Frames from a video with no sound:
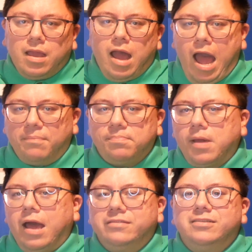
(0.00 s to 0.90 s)
hot
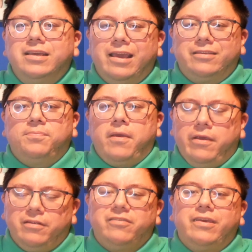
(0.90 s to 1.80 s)
pot
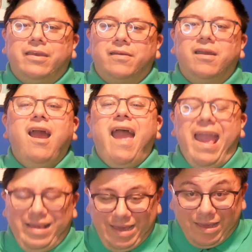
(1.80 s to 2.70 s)
experience here
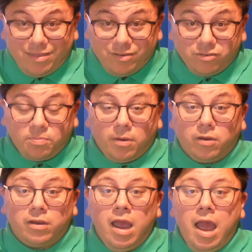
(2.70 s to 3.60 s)
in
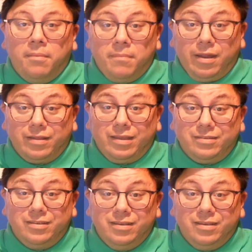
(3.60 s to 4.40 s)
Gaithersburg, Maryland.